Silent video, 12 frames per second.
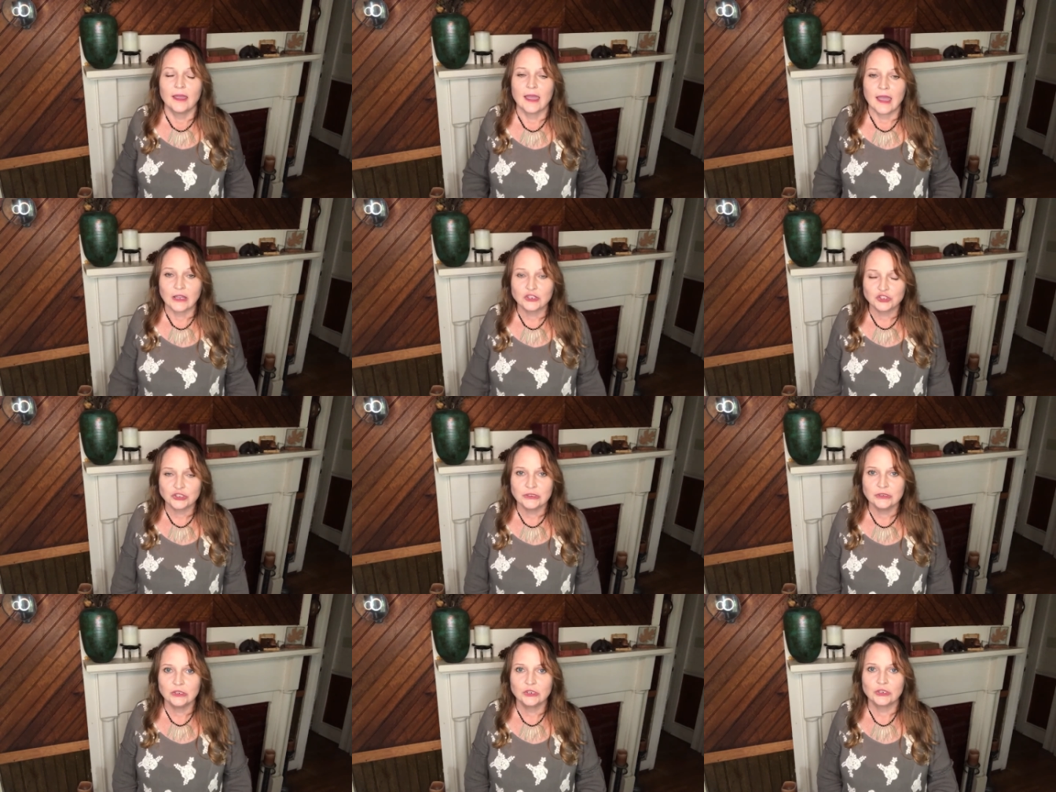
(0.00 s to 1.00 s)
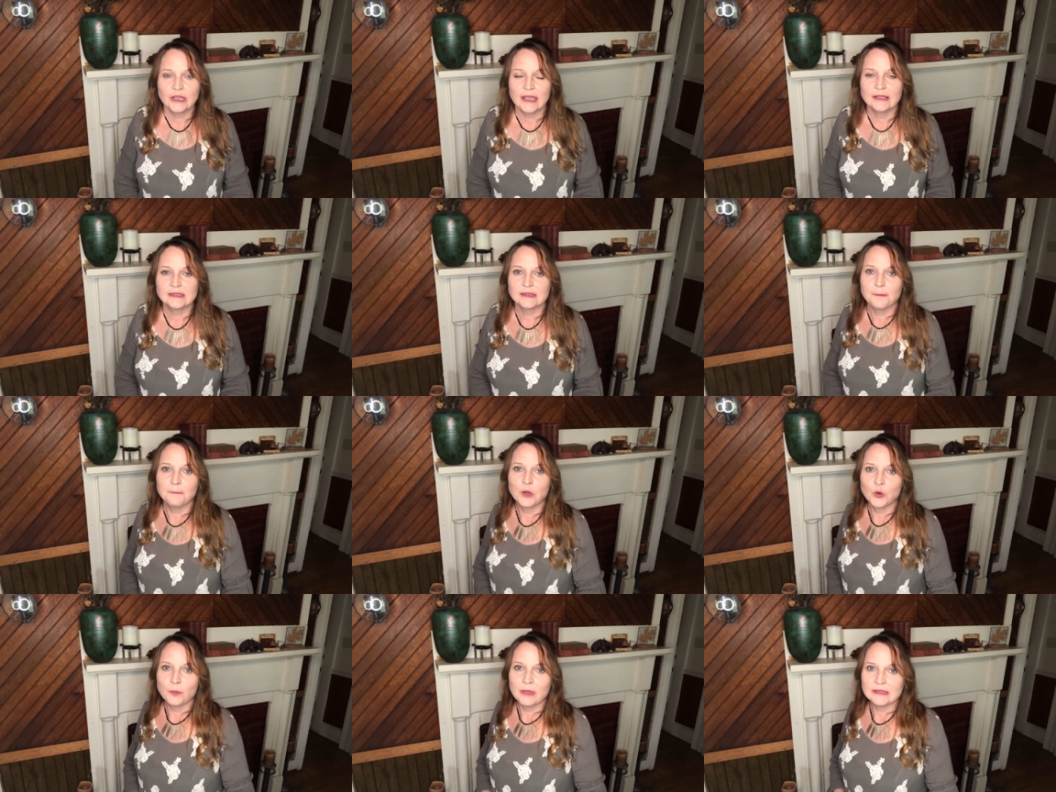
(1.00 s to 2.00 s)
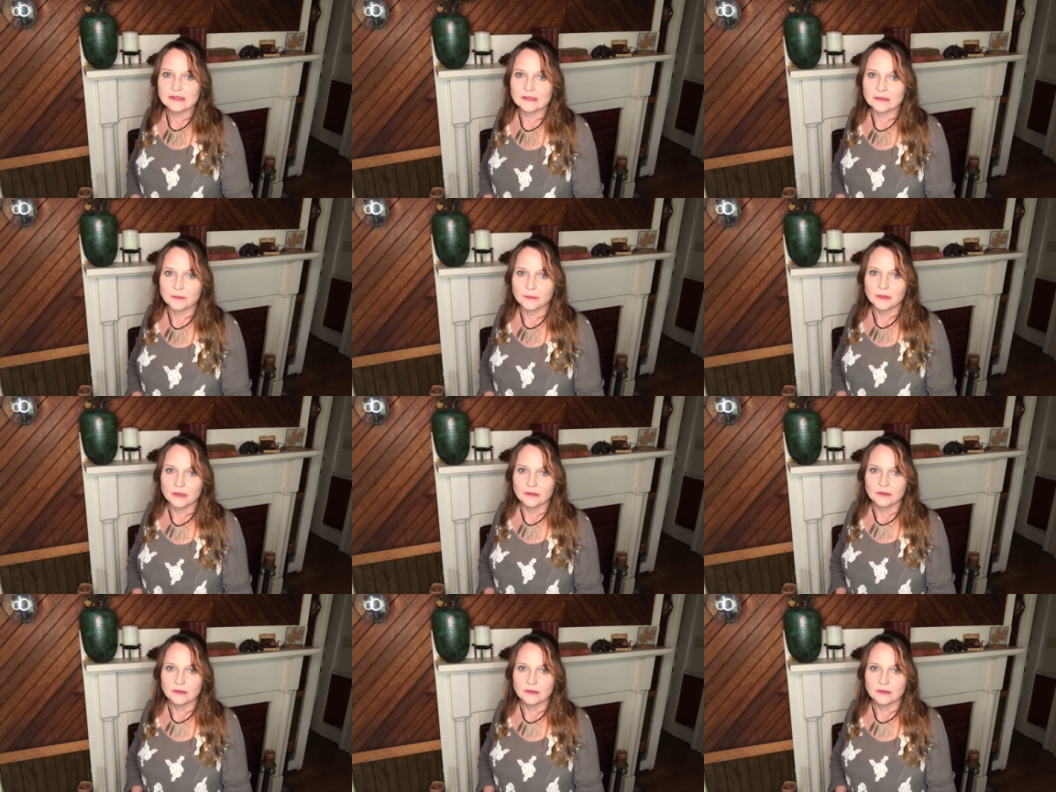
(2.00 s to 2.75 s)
Action creates momentum.